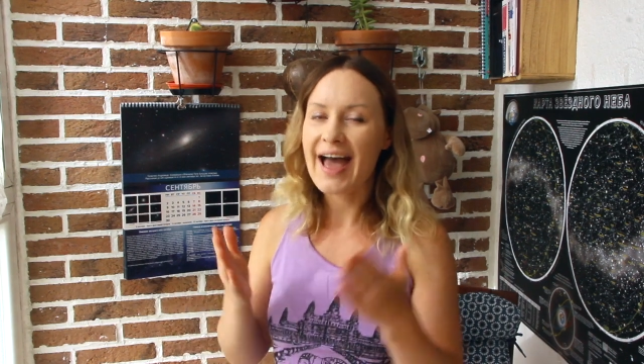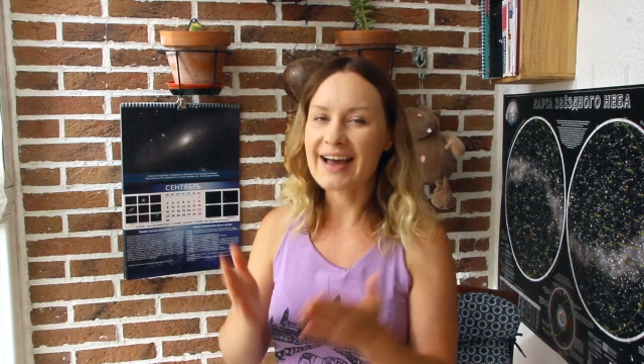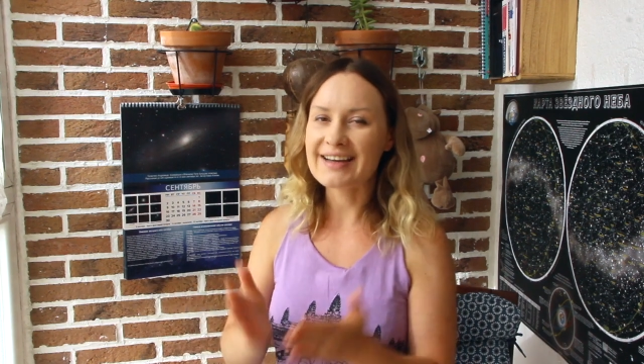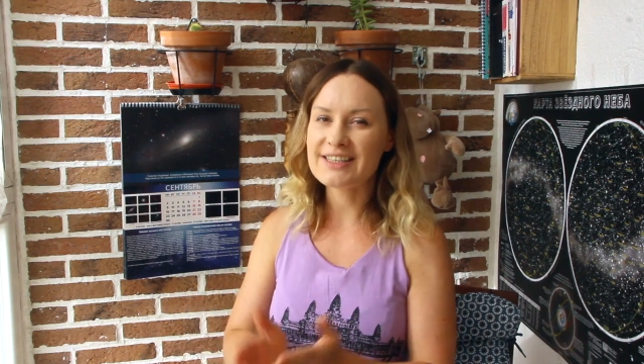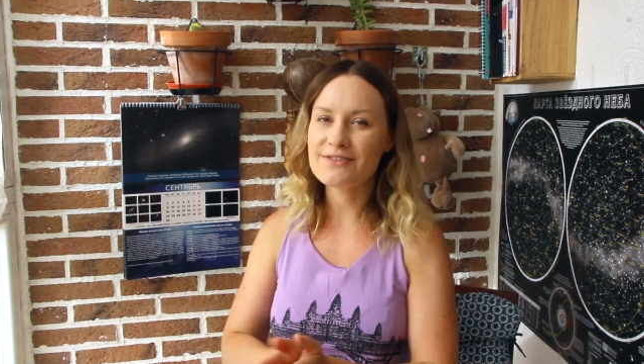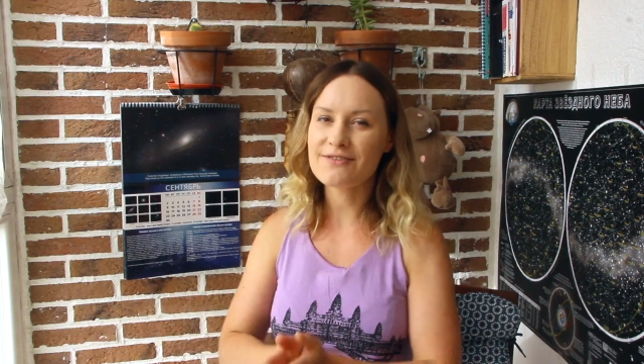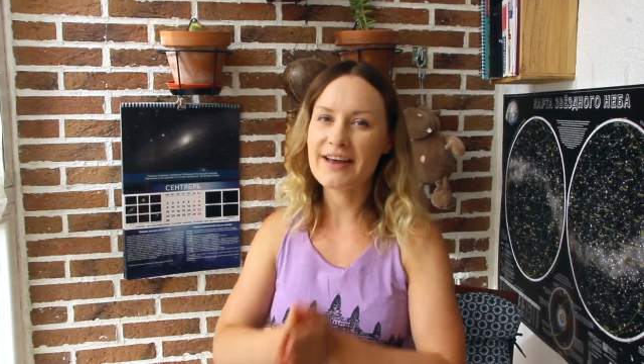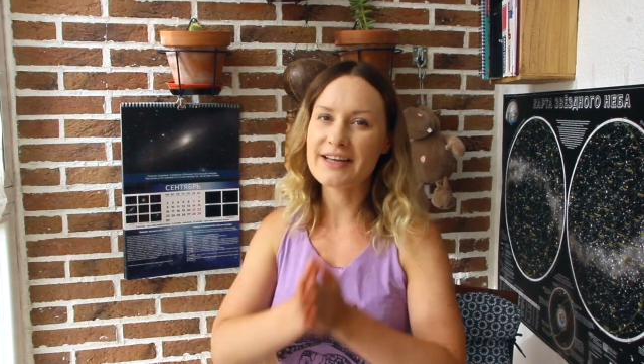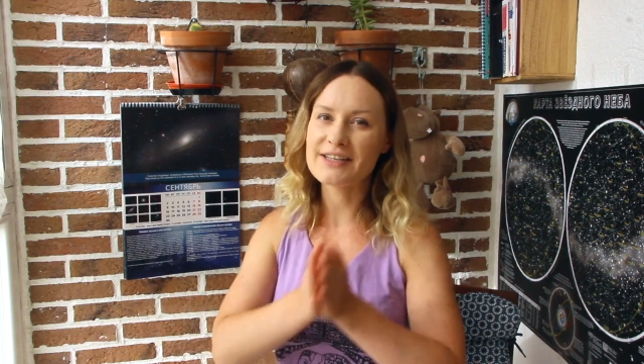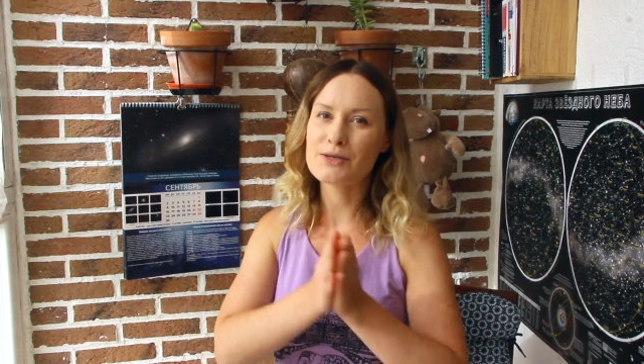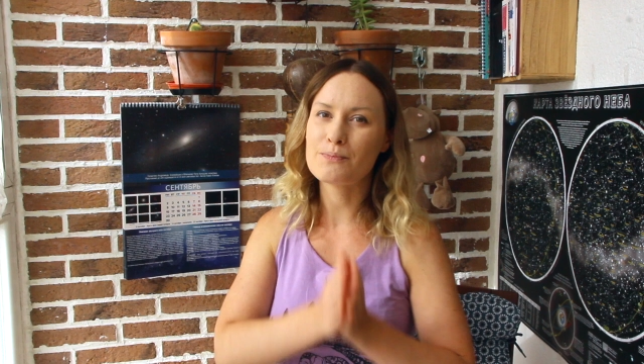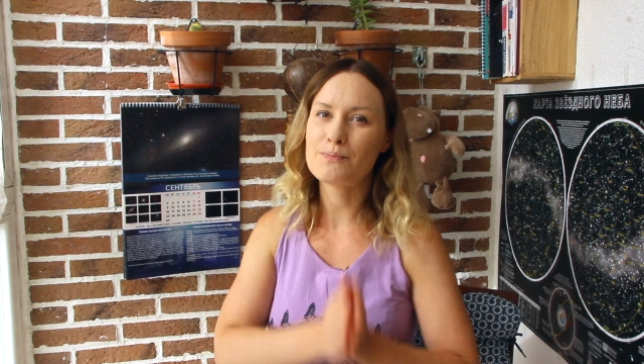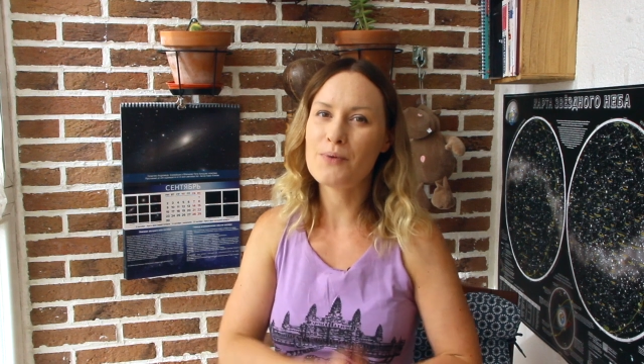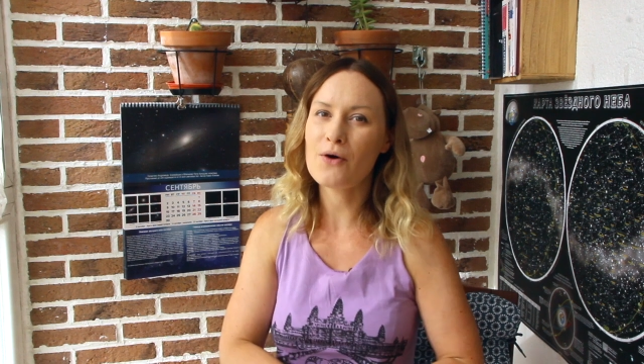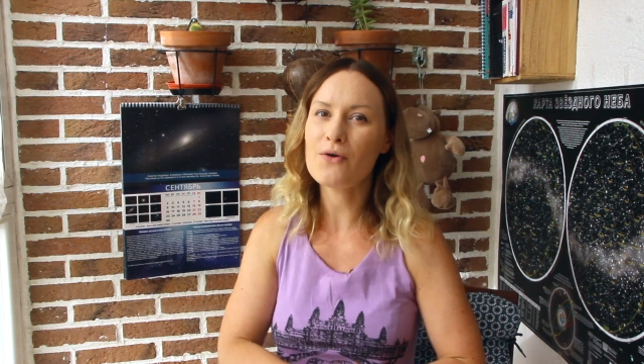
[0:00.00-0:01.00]
activates
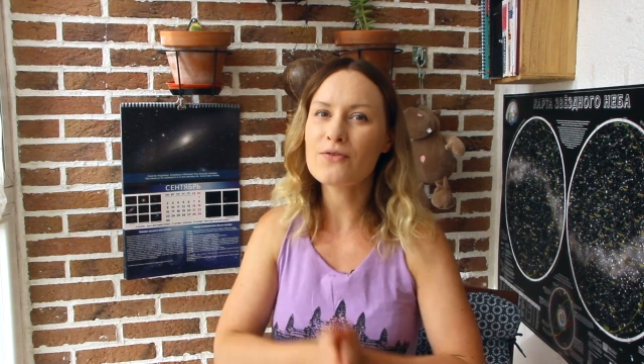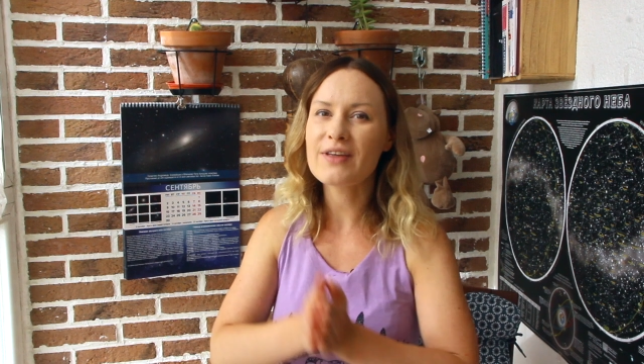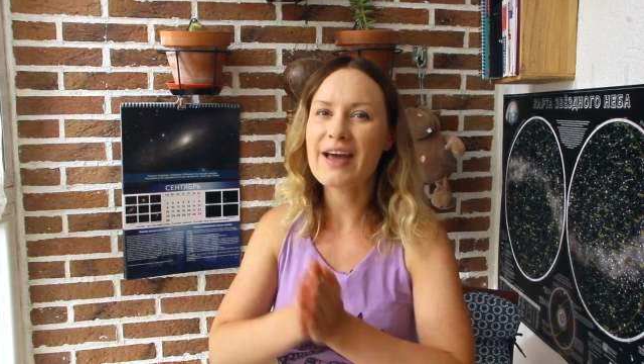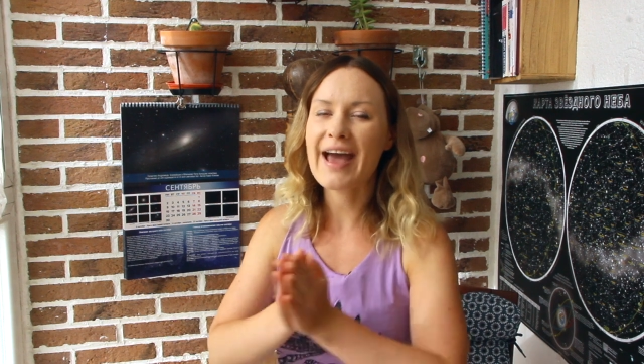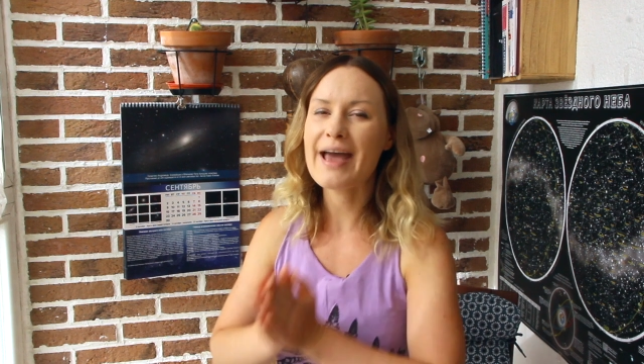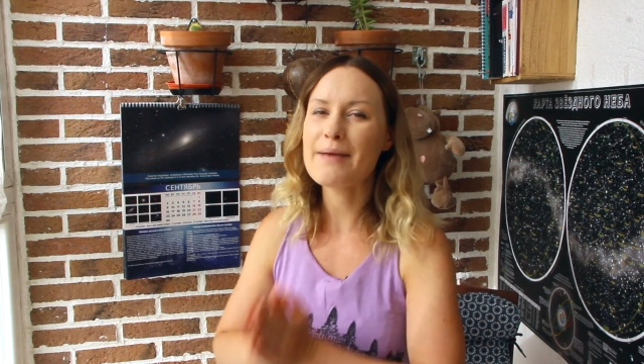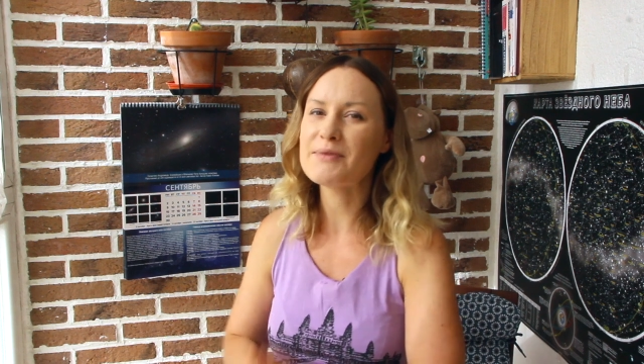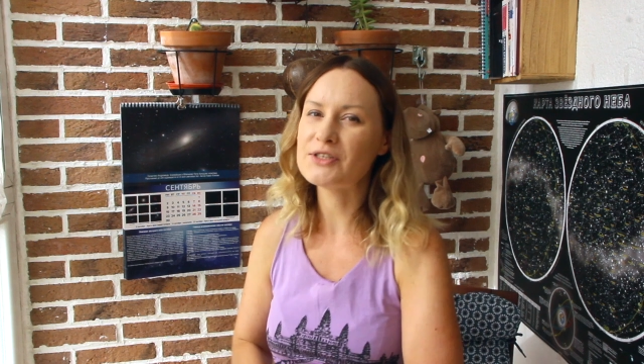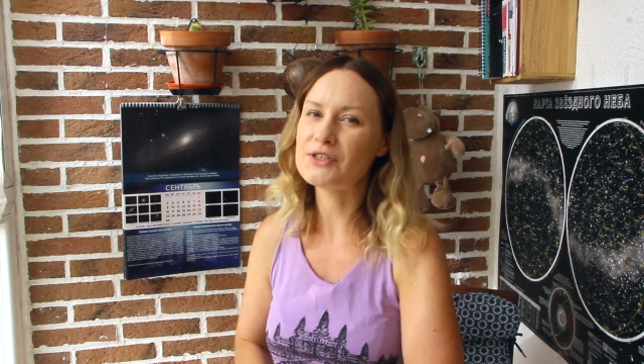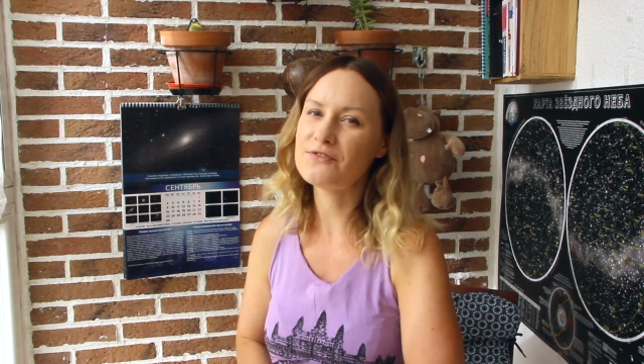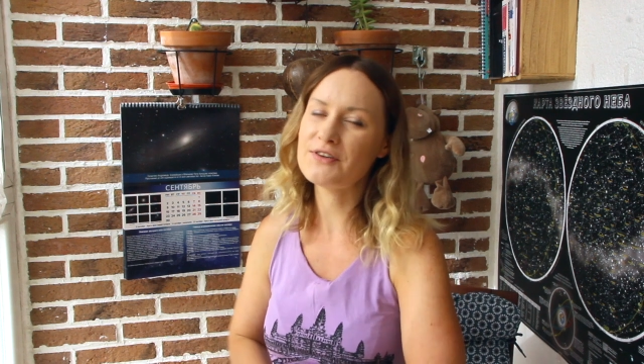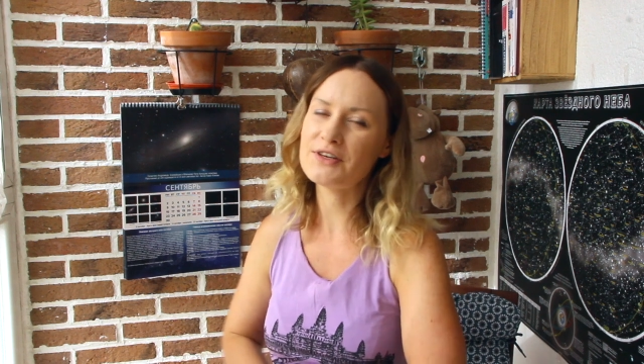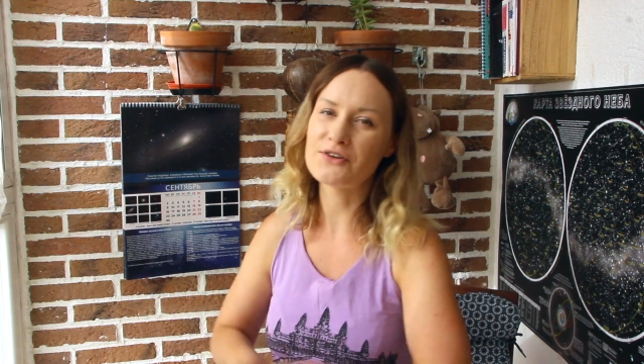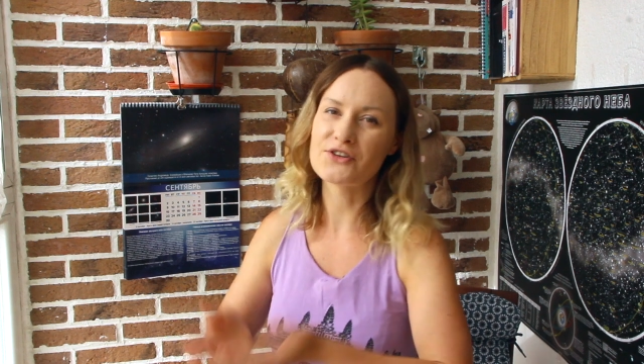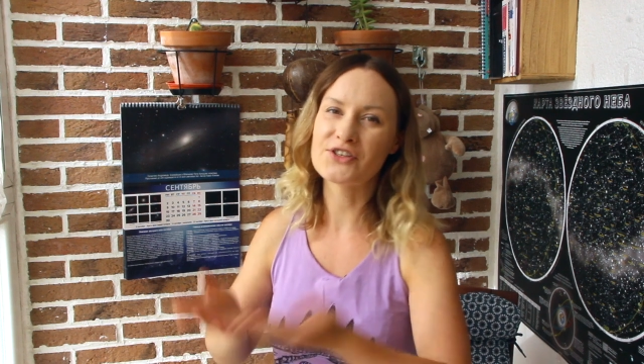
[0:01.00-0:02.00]
both
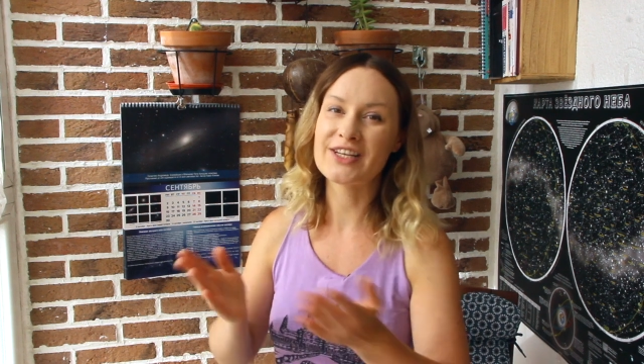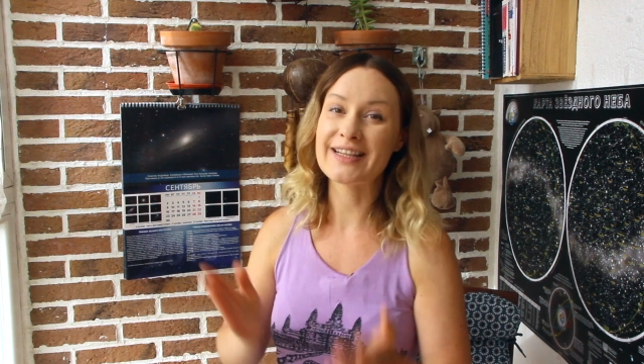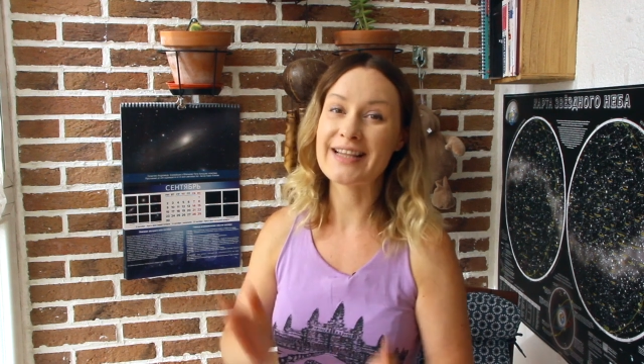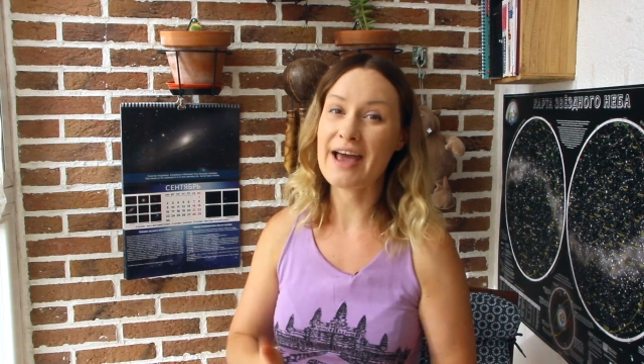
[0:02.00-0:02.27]
hemispheres,